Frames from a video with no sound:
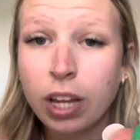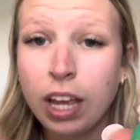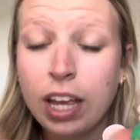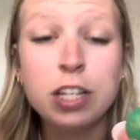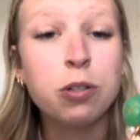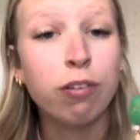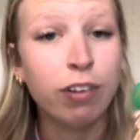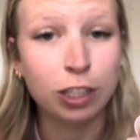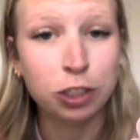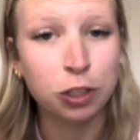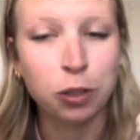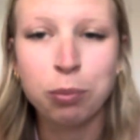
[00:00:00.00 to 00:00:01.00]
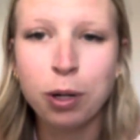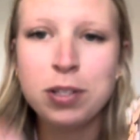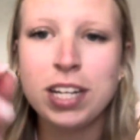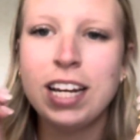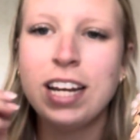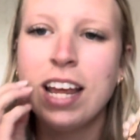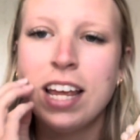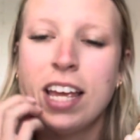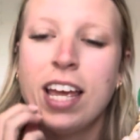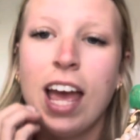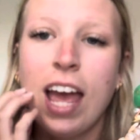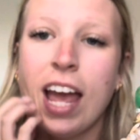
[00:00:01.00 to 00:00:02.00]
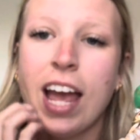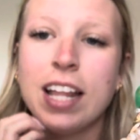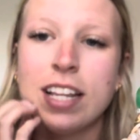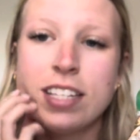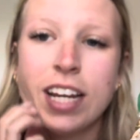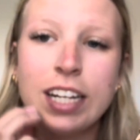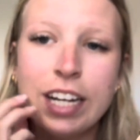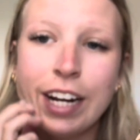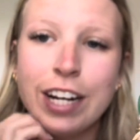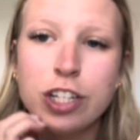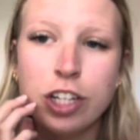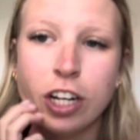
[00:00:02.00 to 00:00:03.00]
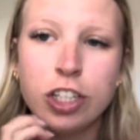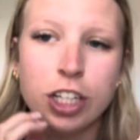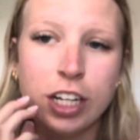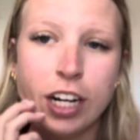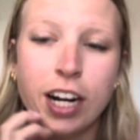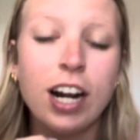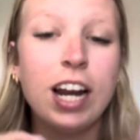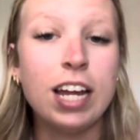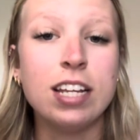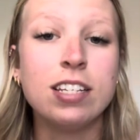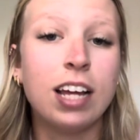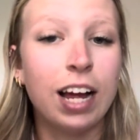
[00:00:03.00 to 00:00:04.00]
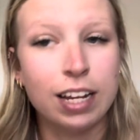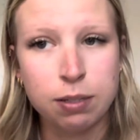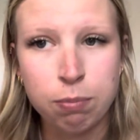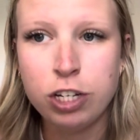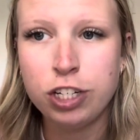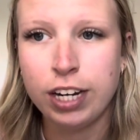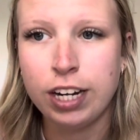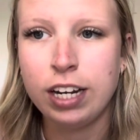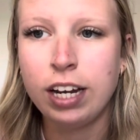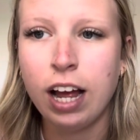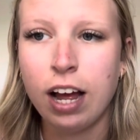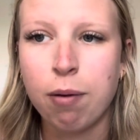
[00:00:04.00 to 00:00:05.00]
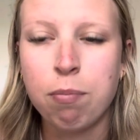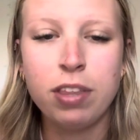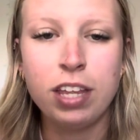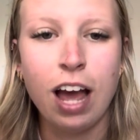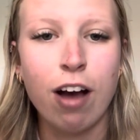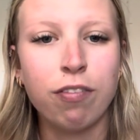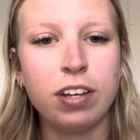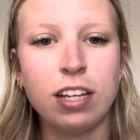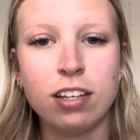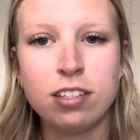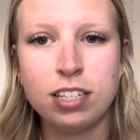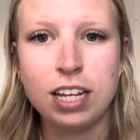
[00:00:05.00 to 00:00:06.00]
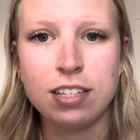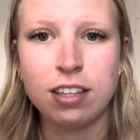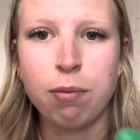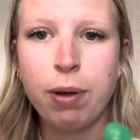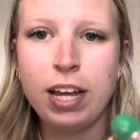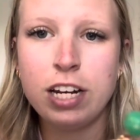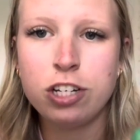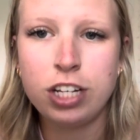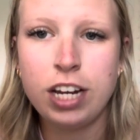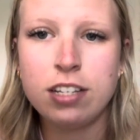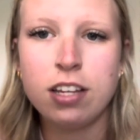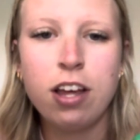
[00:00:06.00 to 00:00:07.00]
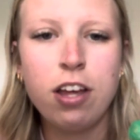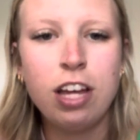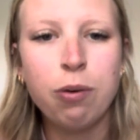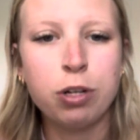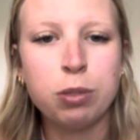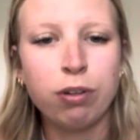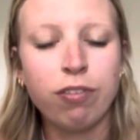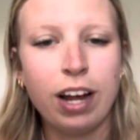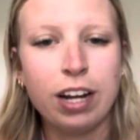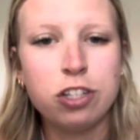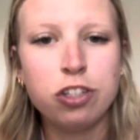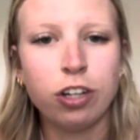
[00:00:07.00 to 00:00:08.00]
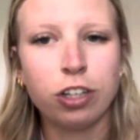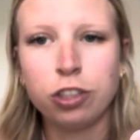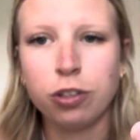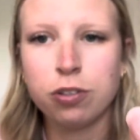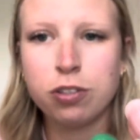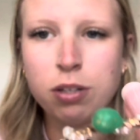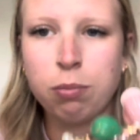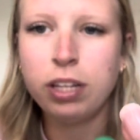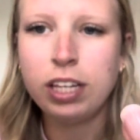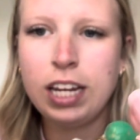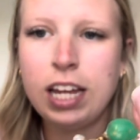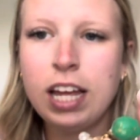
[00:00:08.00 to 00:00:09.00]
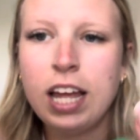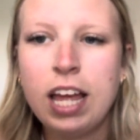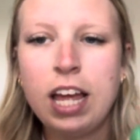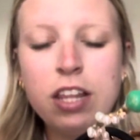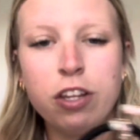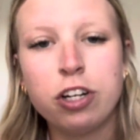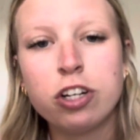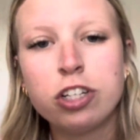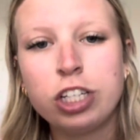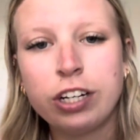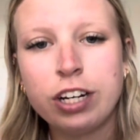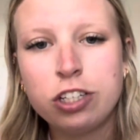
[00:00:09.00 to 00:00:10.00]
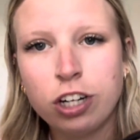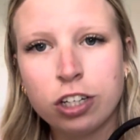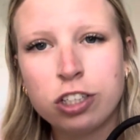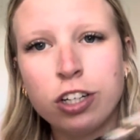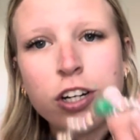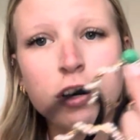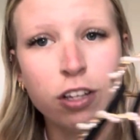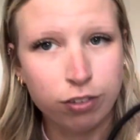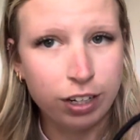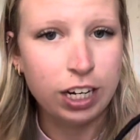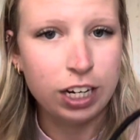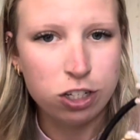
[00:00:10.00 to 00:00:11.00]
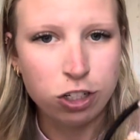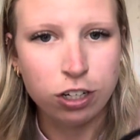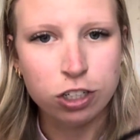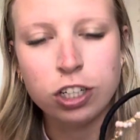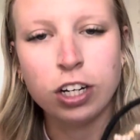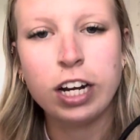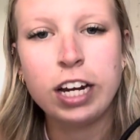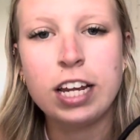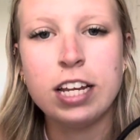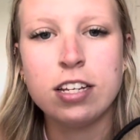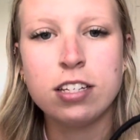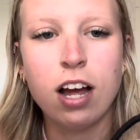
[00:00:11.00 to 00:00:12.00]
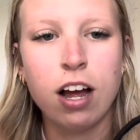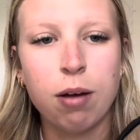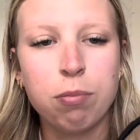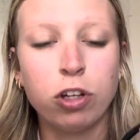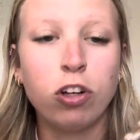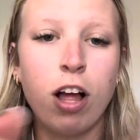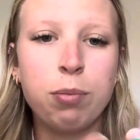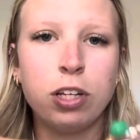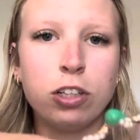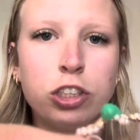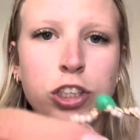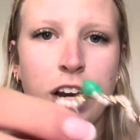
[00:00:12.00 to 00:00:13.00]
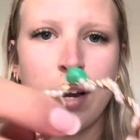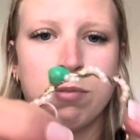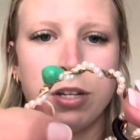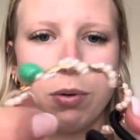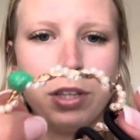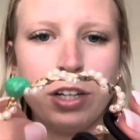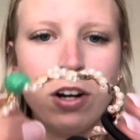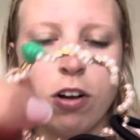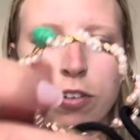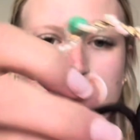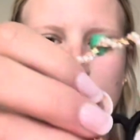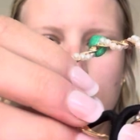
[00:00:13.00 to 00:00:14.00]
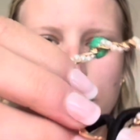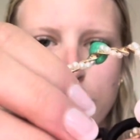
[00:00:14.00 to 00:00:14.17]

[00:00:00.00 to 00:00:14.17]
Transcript: into a functional protein, and the secondary structure is, as mentioned, the alpha helices and the beta sheets, which provide structural stability. The tertiary structure, or the 3D structure, is the globular shape, so when they're all together